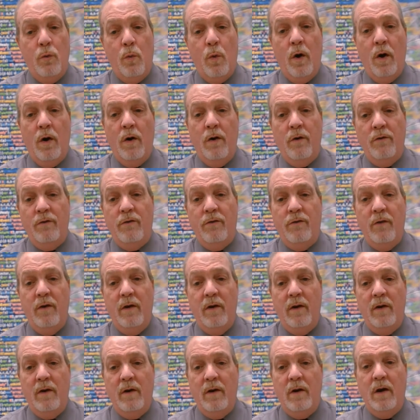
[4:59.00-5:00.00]
words
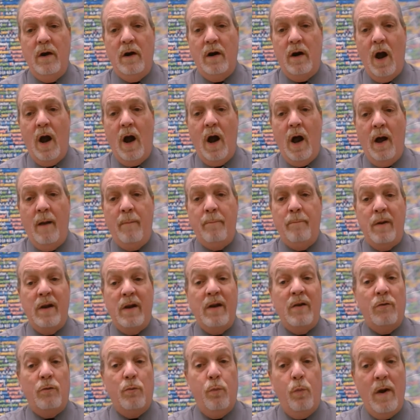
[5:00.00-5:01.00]
Calm
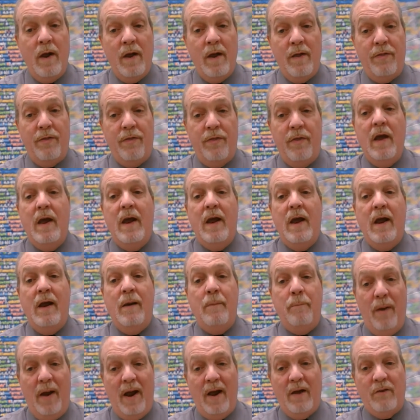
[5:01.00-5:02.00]
means with,
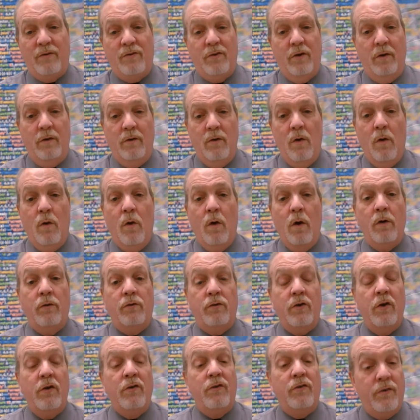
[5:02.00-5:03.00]
and passion, or
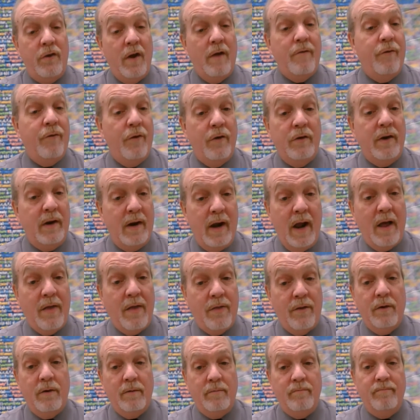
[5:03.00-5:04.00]
to suffer
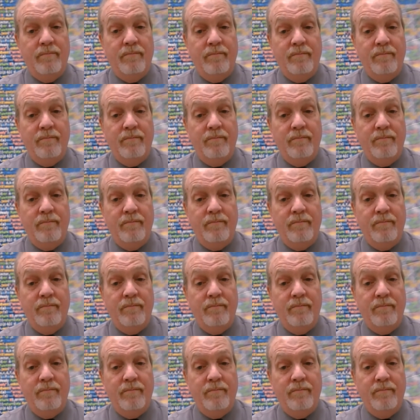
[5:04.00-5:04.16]
together.